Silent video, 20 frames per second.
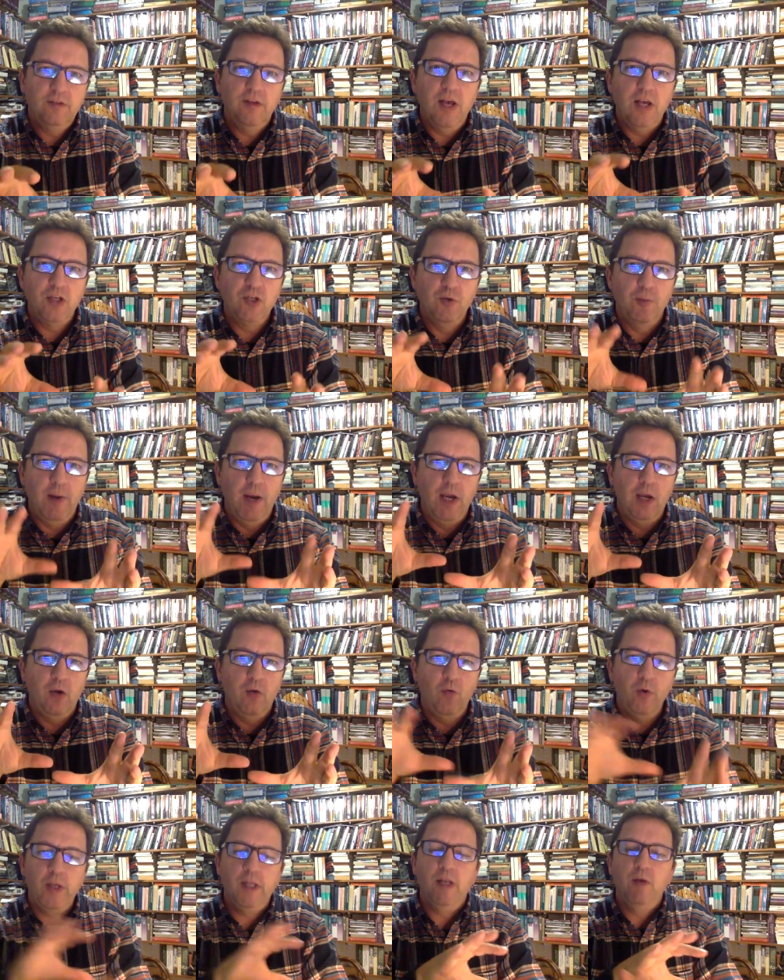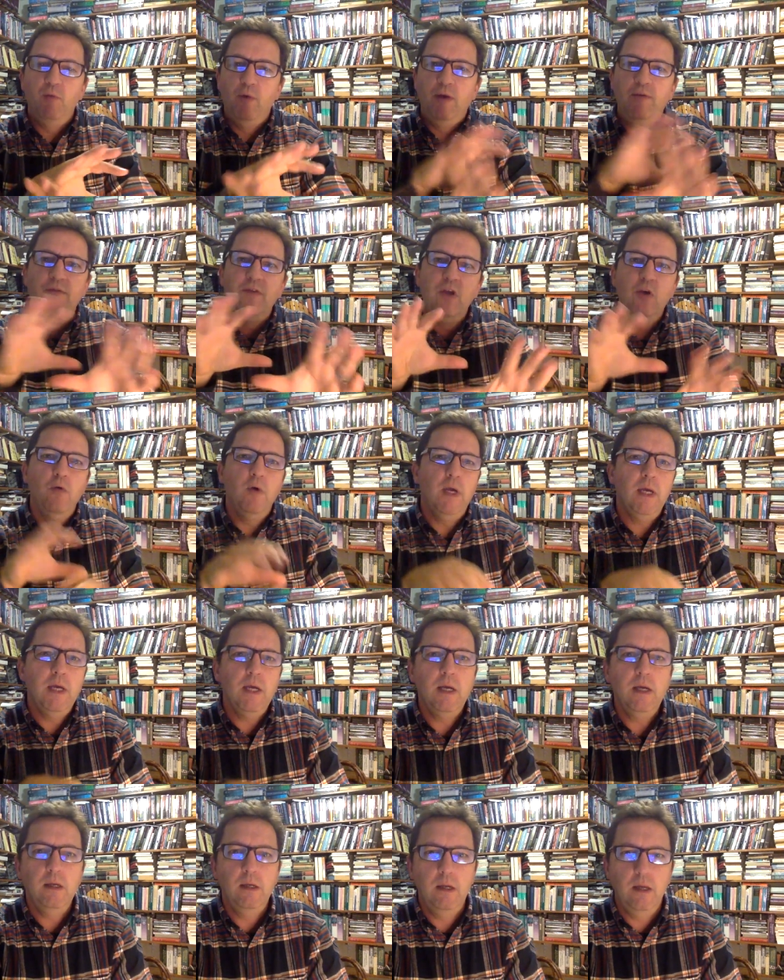lecture by quickly reviewing